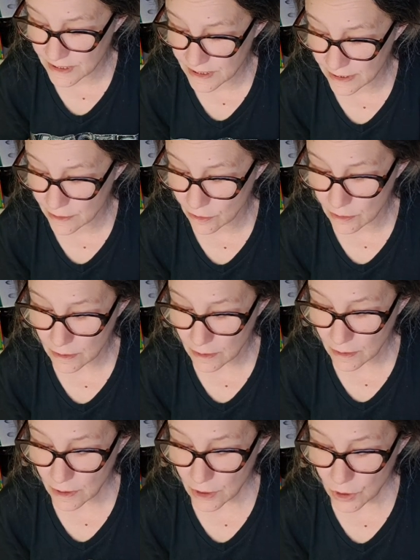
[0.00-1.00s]
the tale.
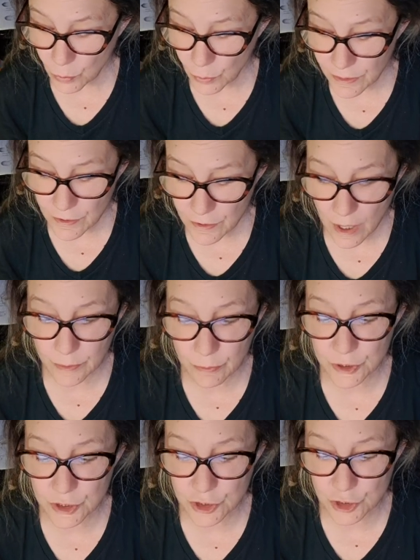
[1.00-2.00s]
We thought
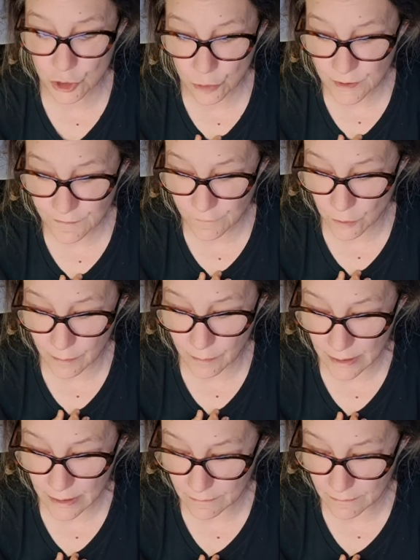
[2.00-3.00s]
we were doomed for
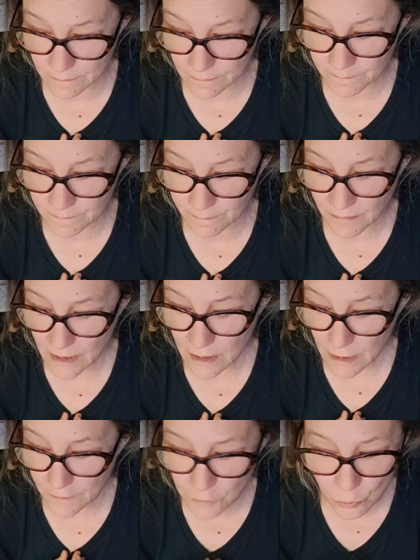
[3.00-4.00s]
a bit.
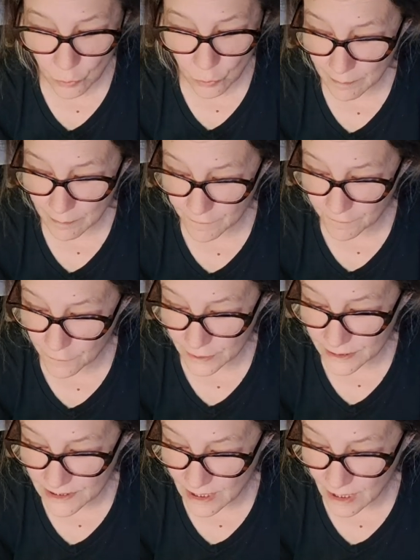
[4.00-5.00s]
If you remember,
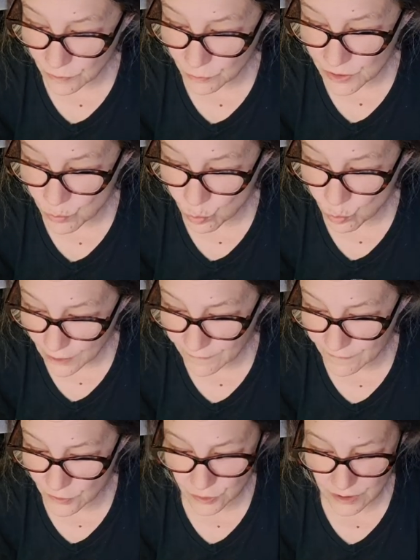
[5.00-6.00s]
freaks, I was
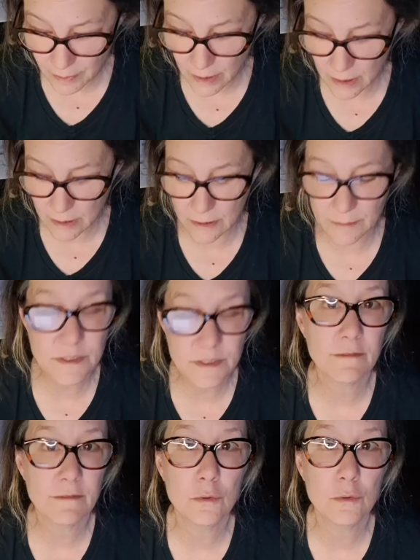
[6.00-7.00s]
one of those
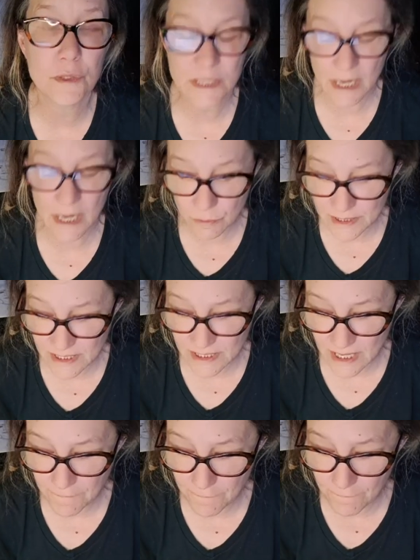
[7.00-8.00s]
apocalyptic fools. I was
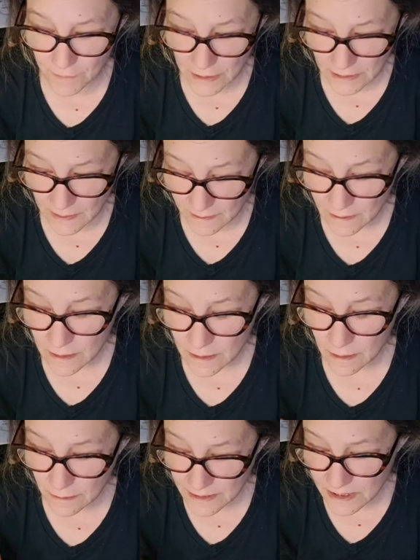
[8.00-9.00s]
like, fuck it.
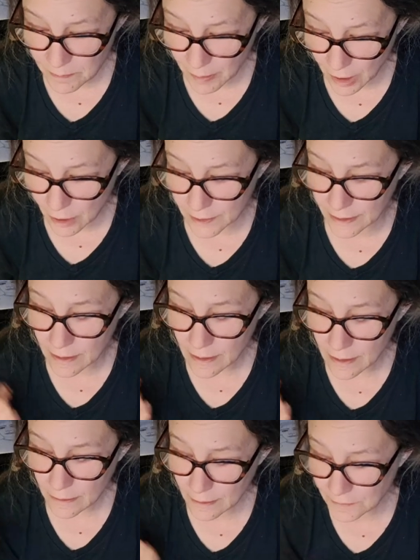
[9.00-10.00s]
Let's
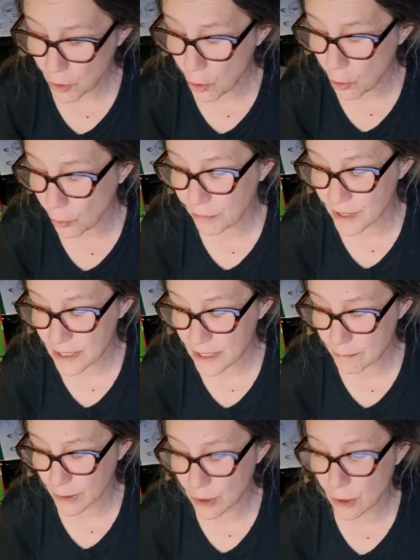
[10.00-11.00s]
party. Let the whole
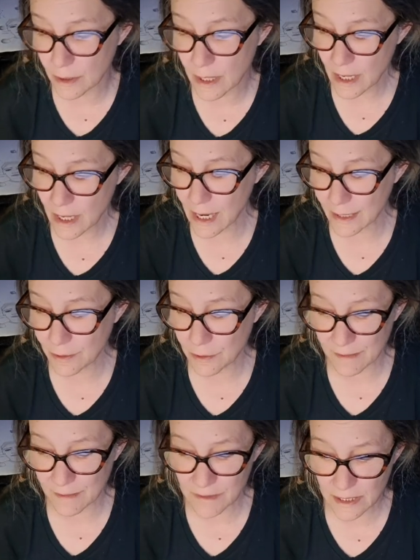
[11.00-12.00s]
thing burn. I
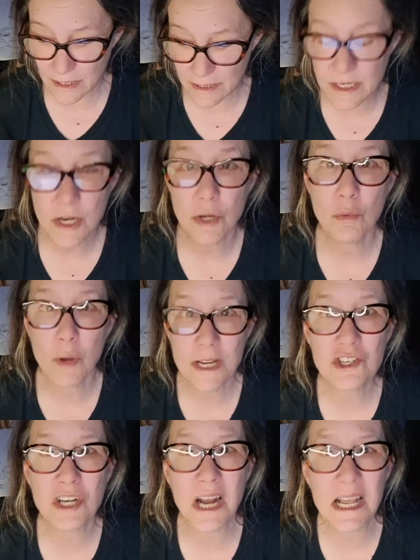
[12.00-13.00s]
don't have kids.
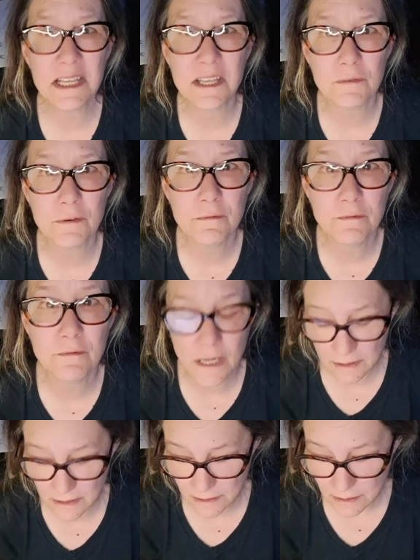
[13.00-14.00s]
Why should I give a
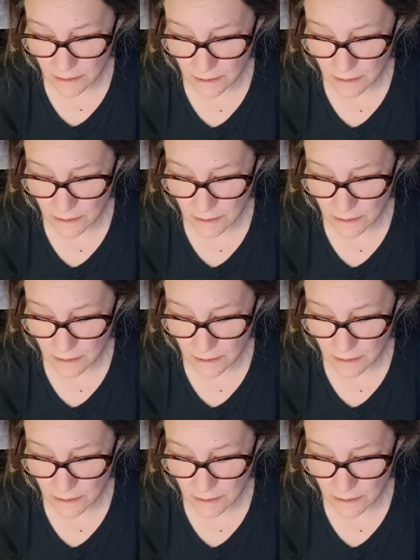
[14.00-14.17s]
fuck?